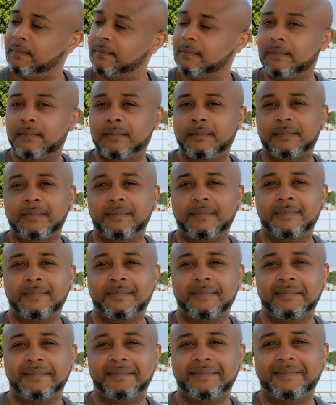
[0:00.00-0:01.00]

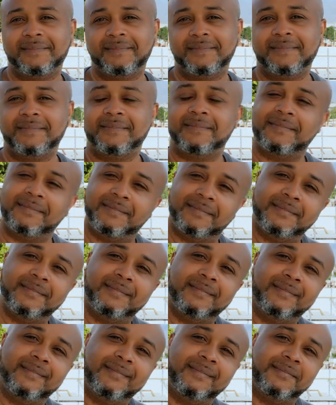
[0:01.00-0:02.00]

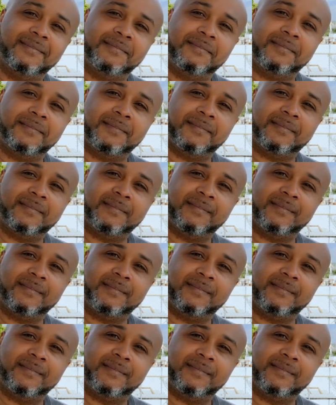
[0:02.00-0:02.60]
[no speech]